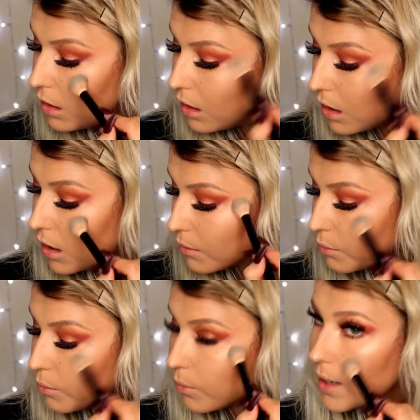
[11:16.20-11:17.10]

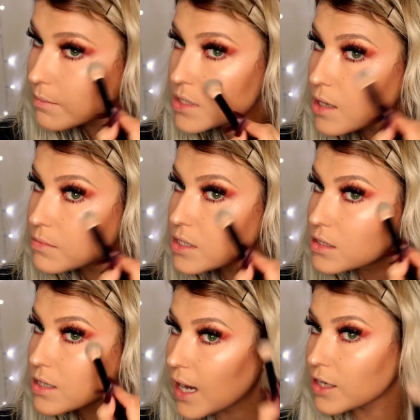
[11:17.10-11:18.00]
I am tempted
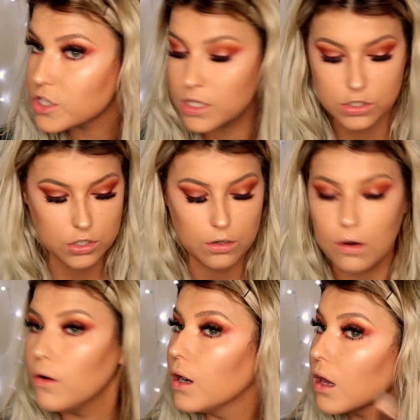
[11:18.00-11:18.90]
to actually
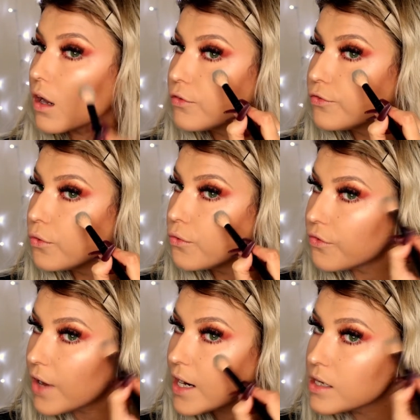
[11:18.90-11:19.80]
do like a full
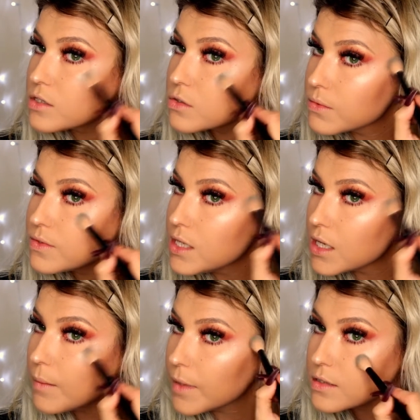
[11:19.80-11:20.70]
face with
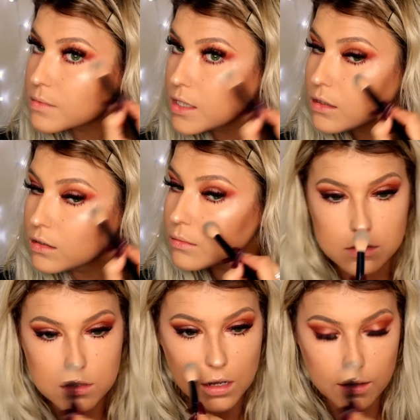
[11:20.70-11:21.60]
TK Maxx makeup.
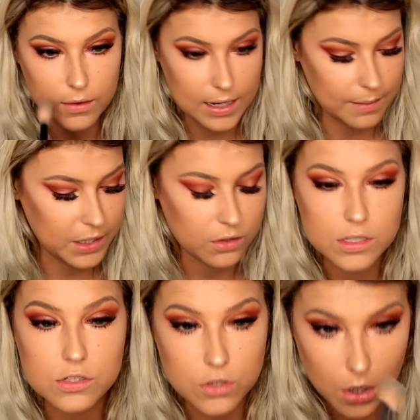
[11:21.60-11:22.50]
So let me
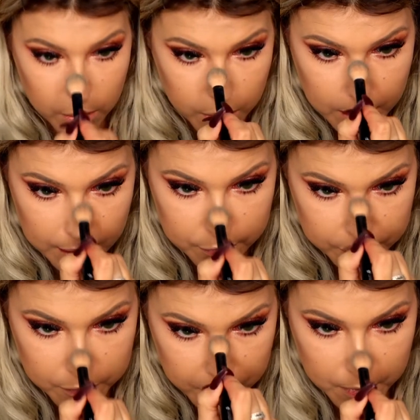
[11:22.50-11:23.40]
guys know if
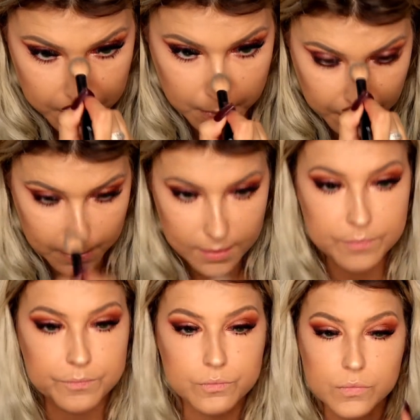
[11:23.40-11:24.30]

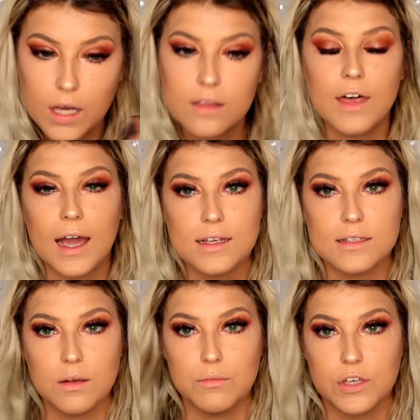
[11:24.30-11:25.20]
that
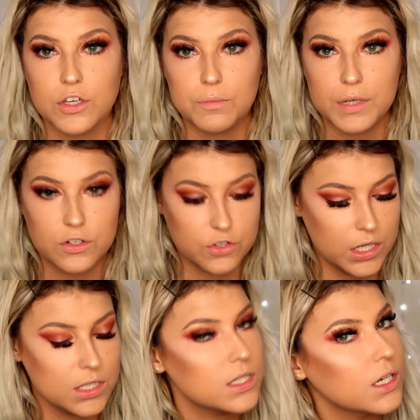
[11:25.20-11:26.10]
is something you'd be
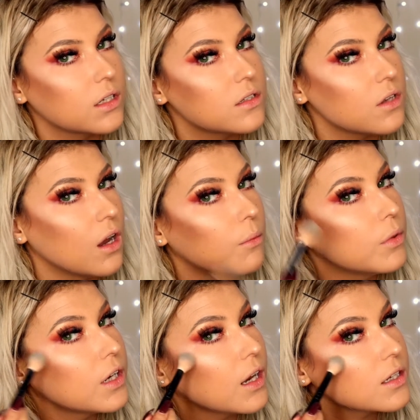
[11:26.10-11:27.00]
interested in, because I
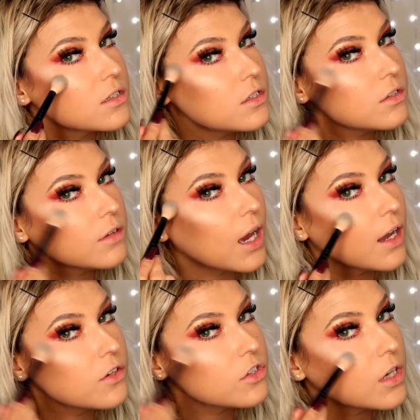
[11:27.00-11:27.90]
would like to do that
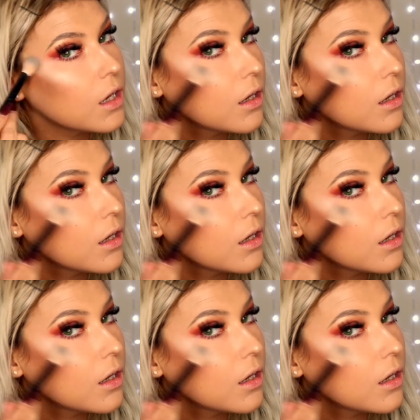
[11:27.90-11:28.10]
actually.